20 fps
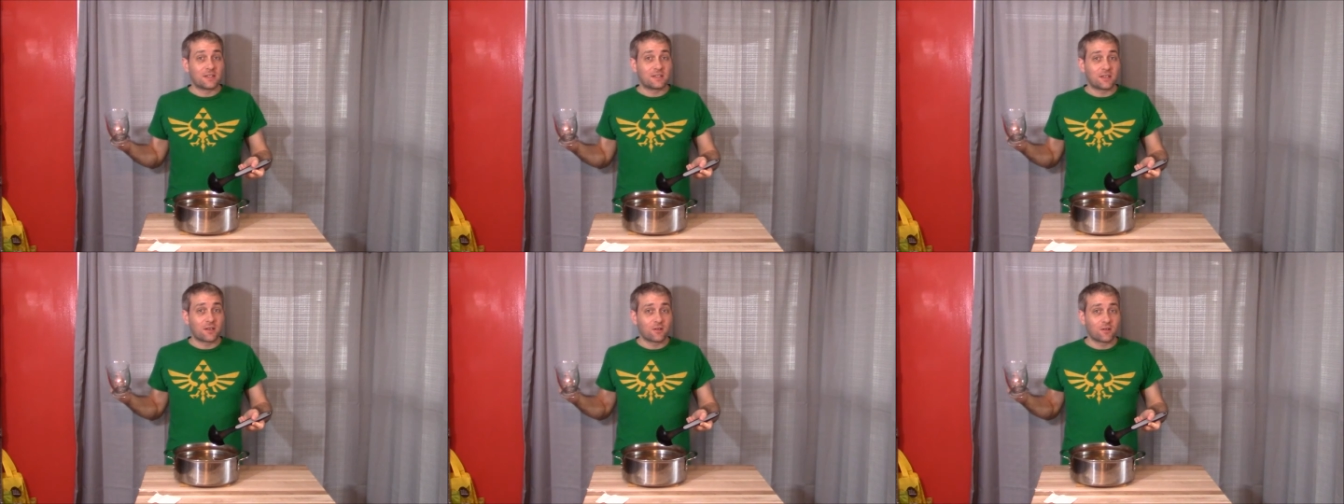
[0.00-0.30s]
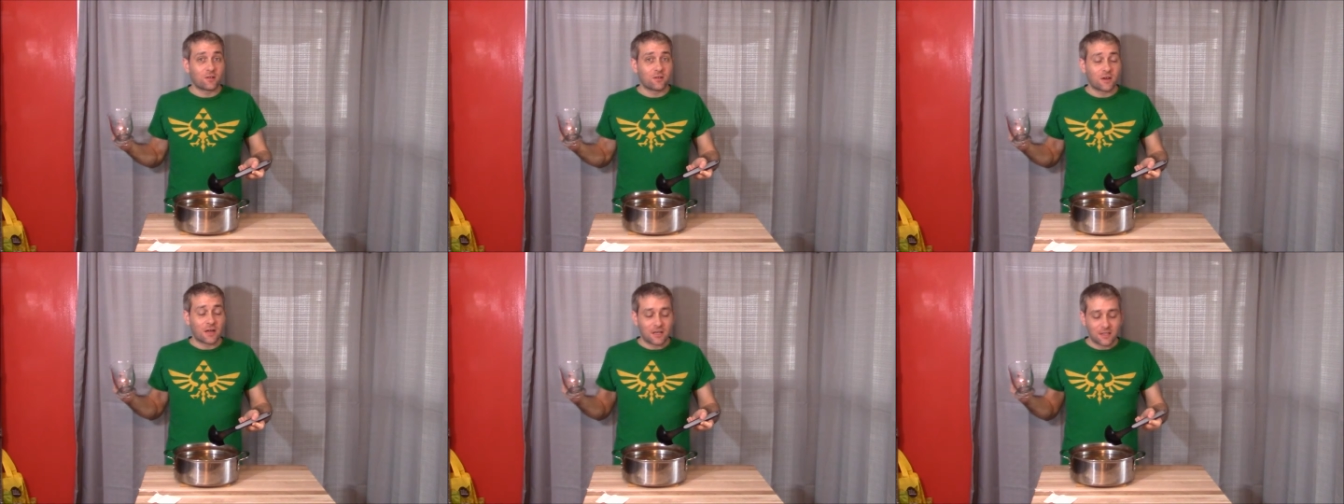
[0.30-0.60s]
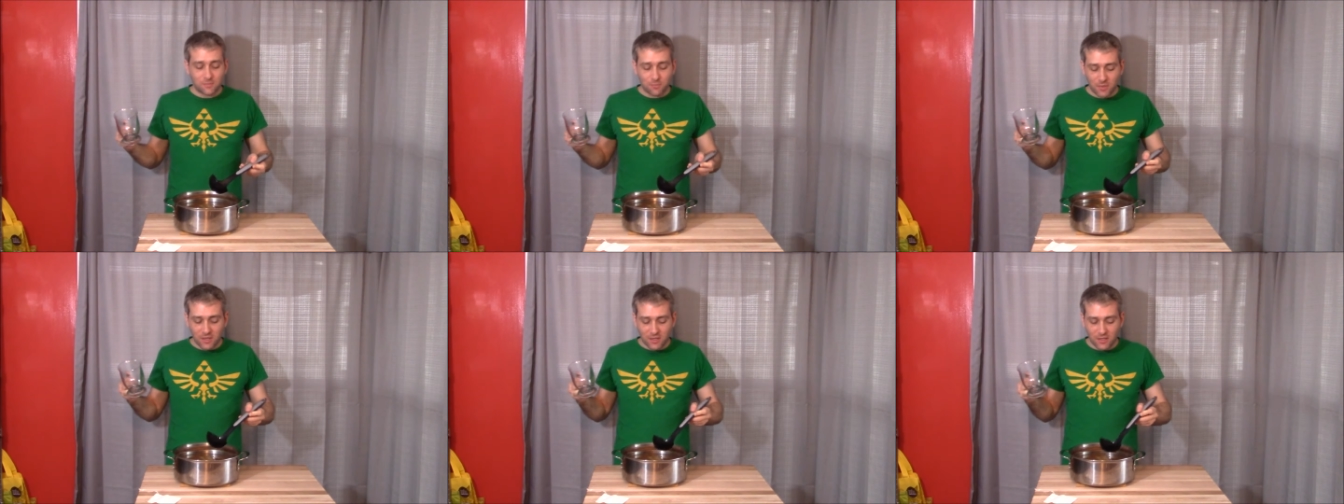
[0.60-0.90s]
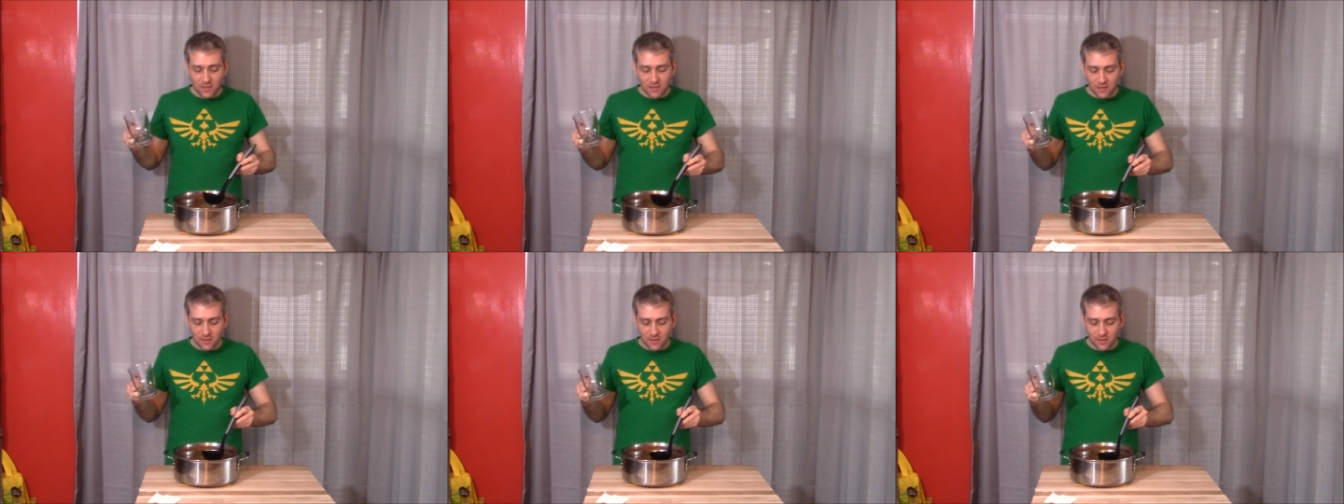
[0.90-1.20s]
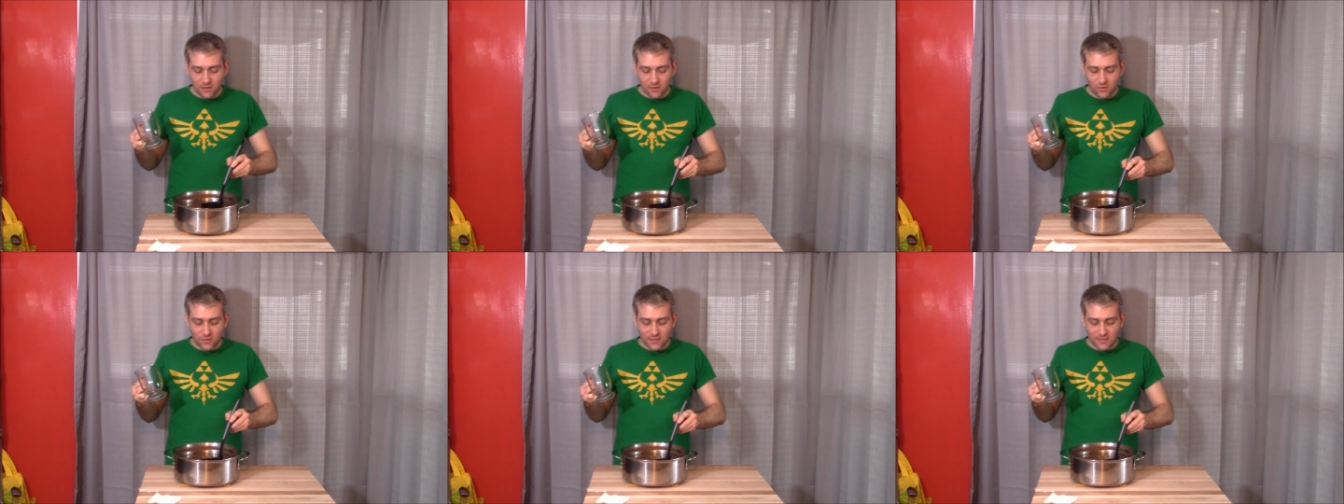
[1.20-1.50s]
cider has been
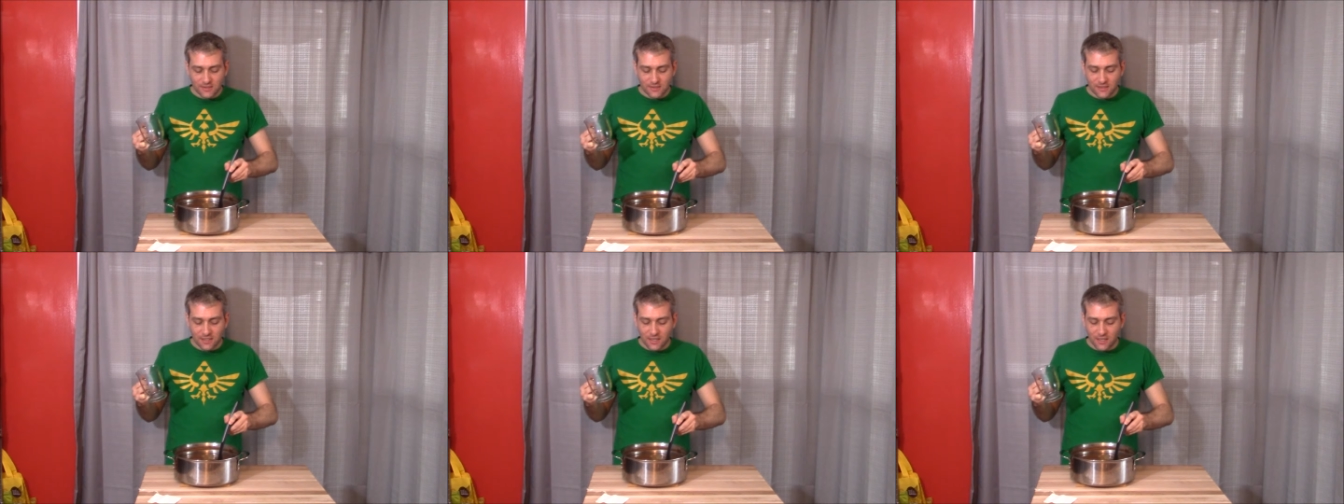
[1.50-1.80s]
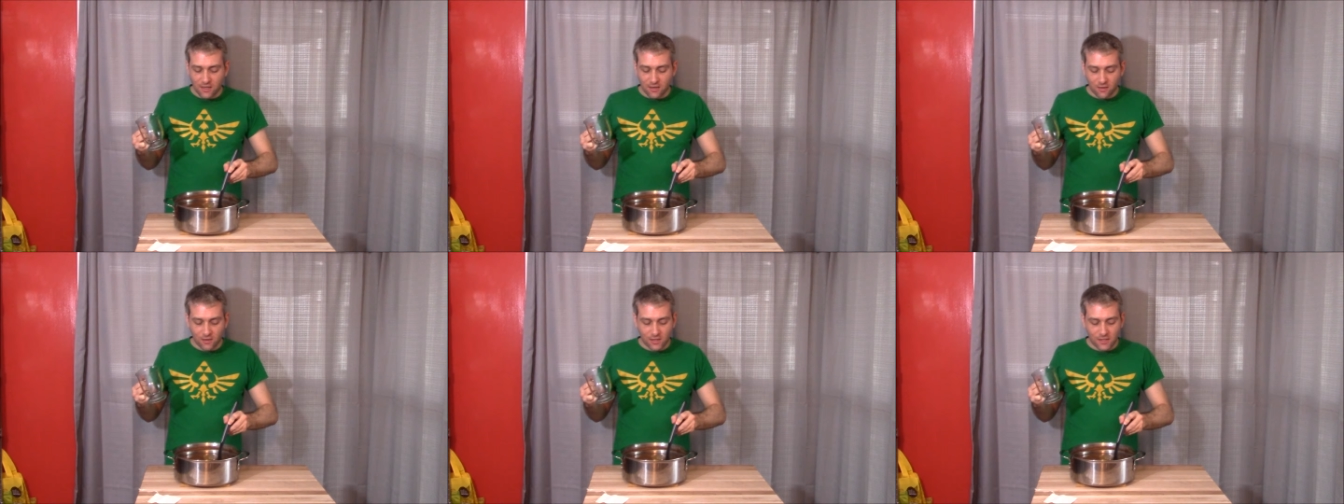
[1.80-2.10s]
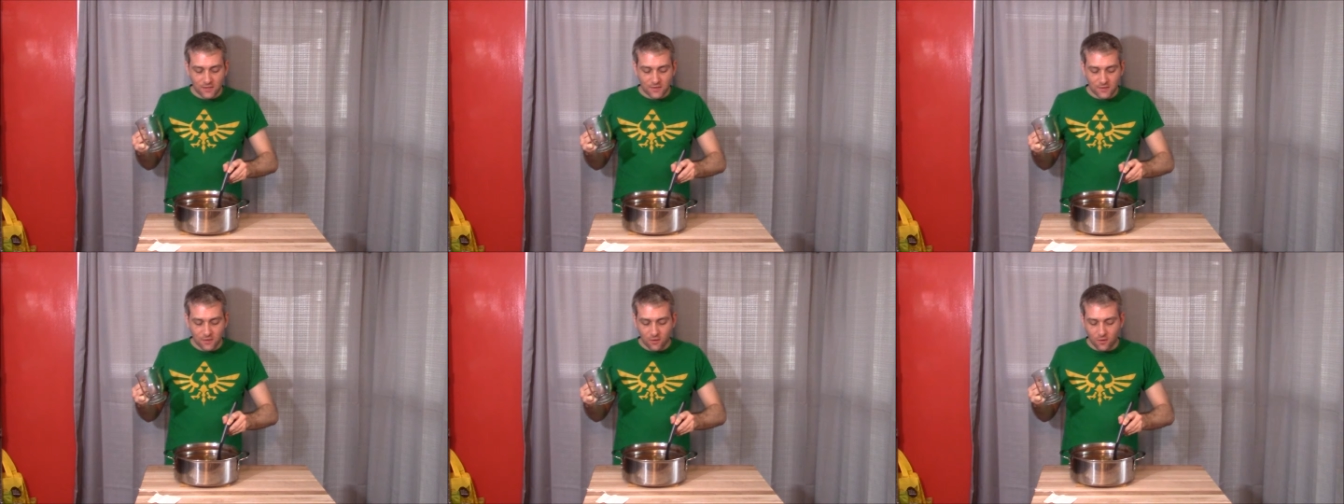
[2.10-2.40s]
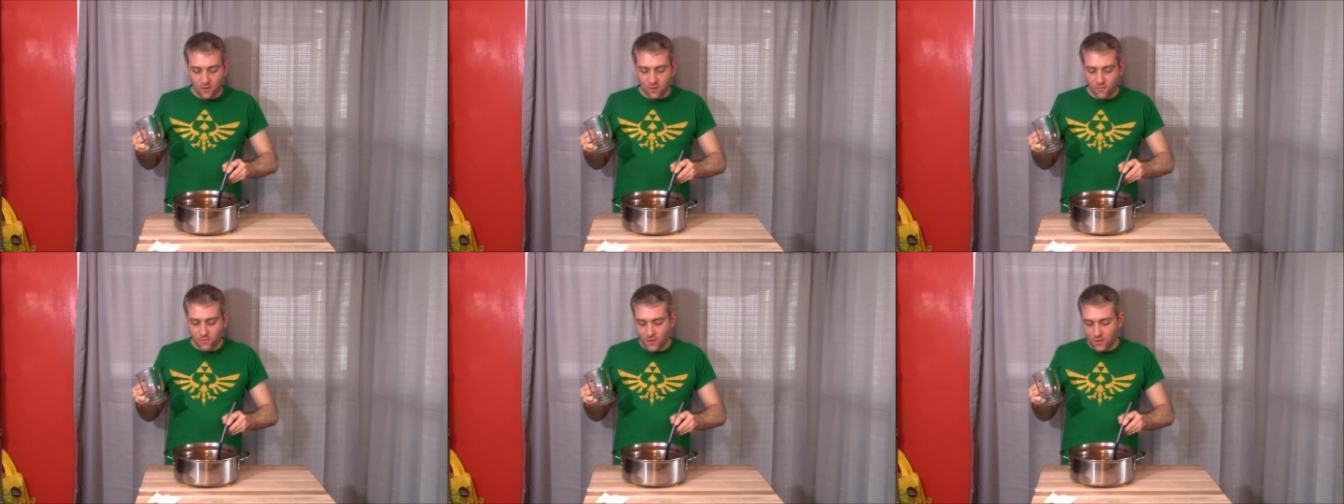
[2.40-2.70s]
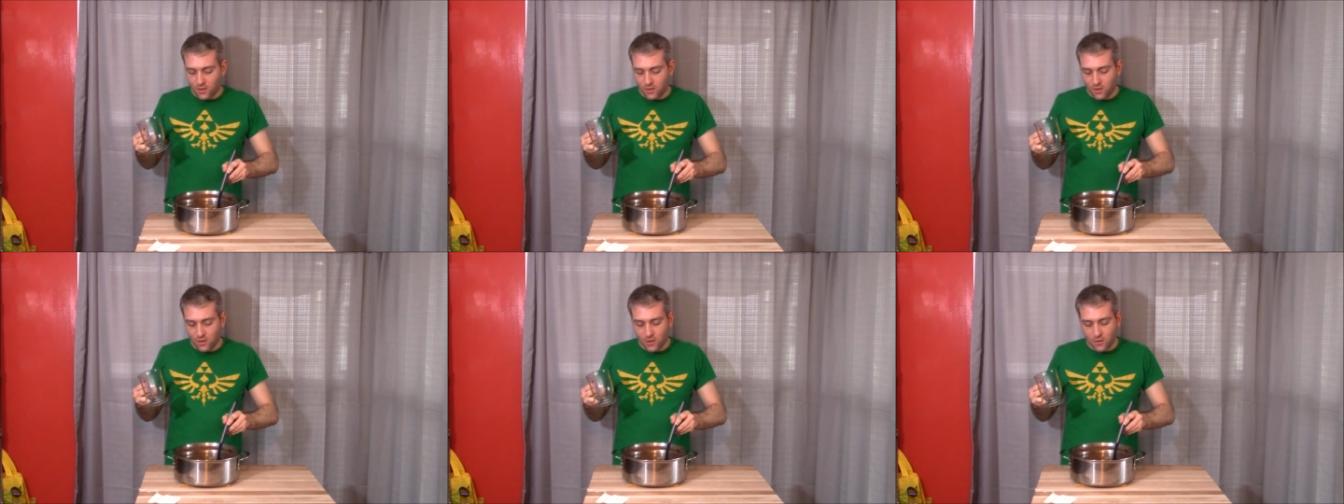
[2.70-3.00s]
just sitting on the stove
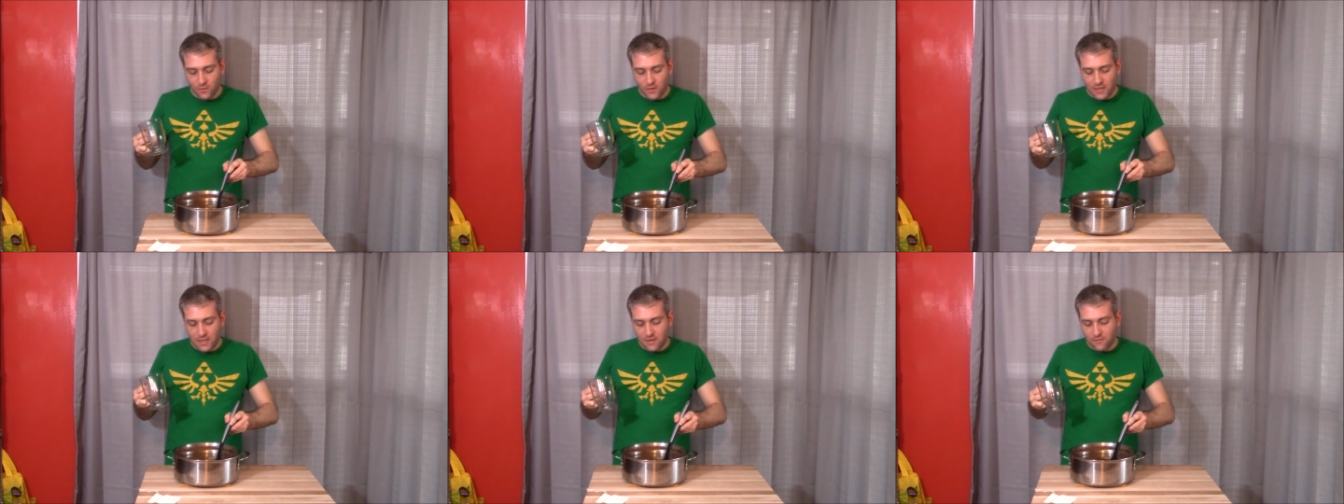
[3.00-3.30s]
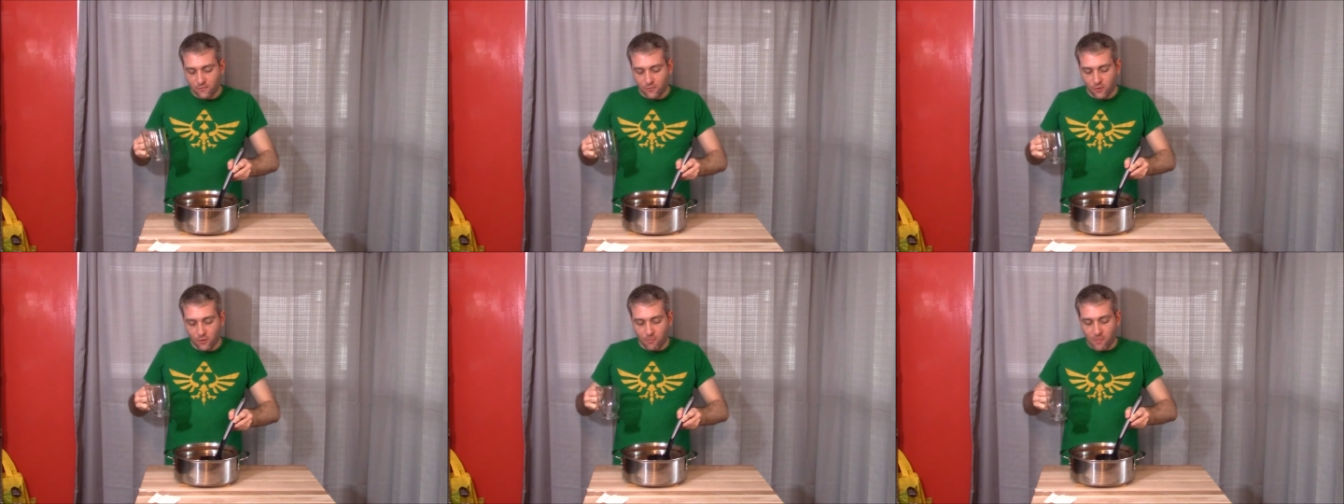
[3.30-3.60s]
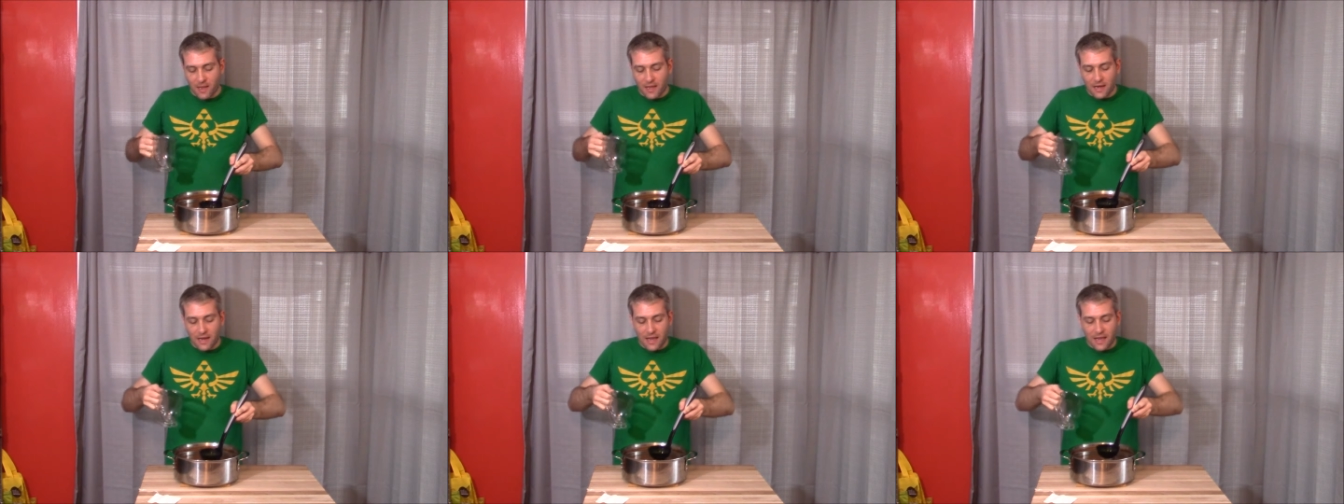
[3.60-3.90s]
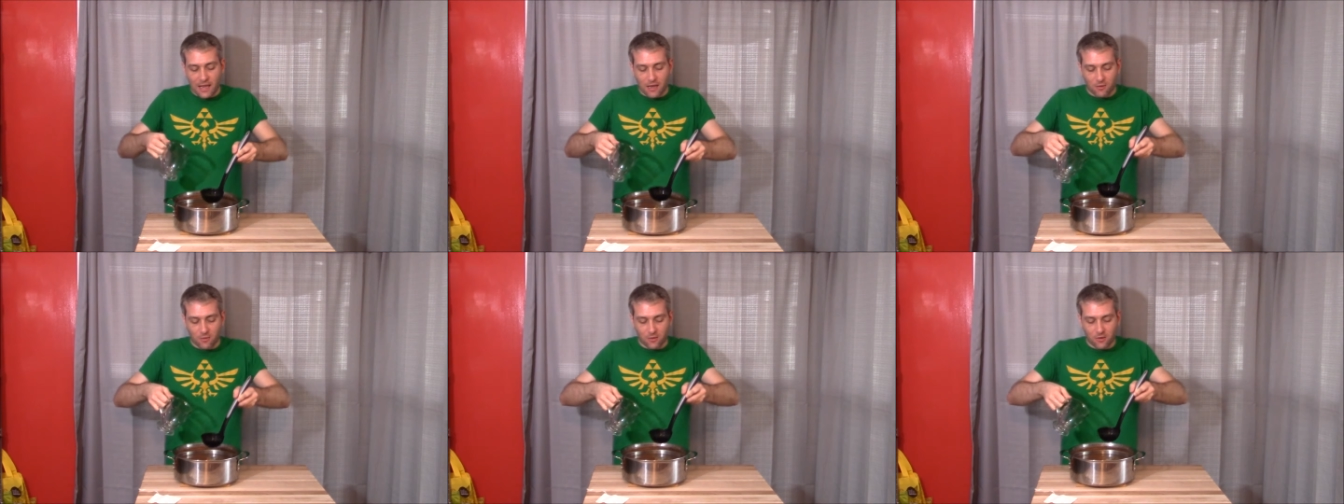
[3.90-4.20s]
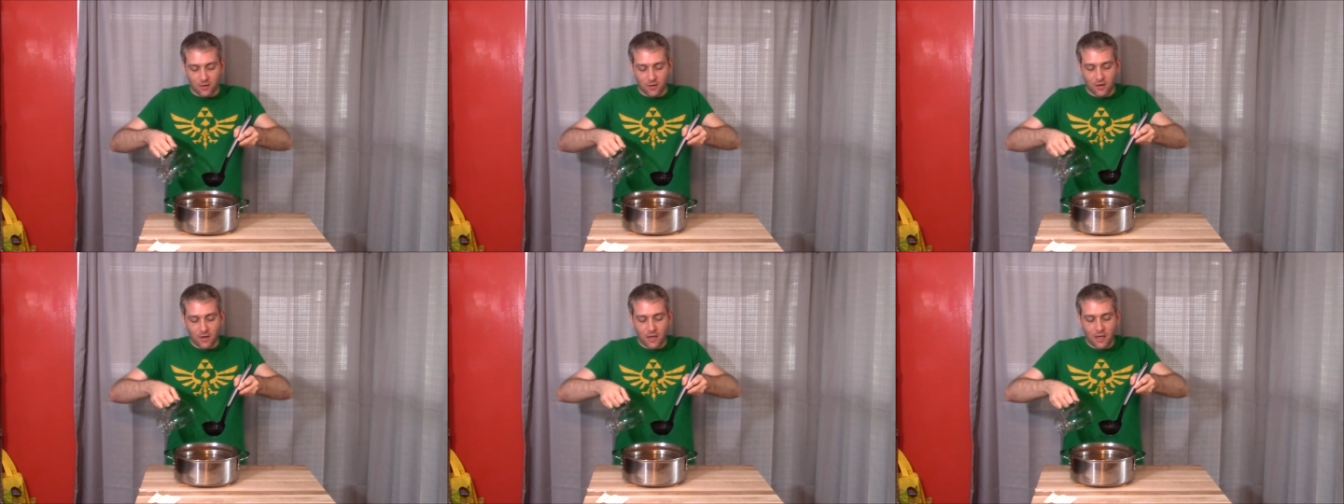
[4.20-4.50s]
on a low heat for about an
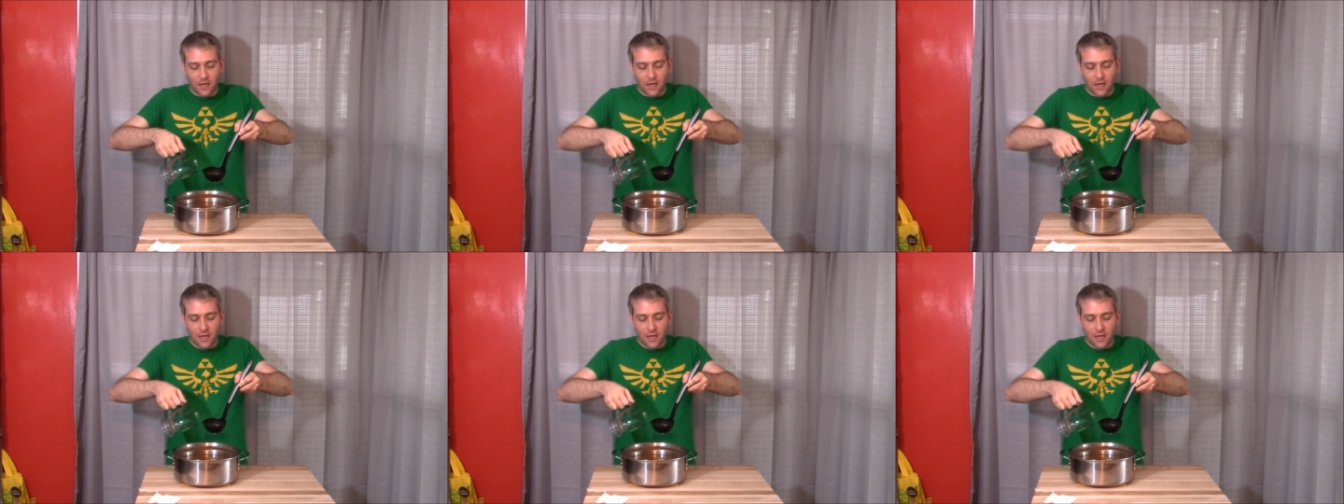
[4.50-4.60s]
hour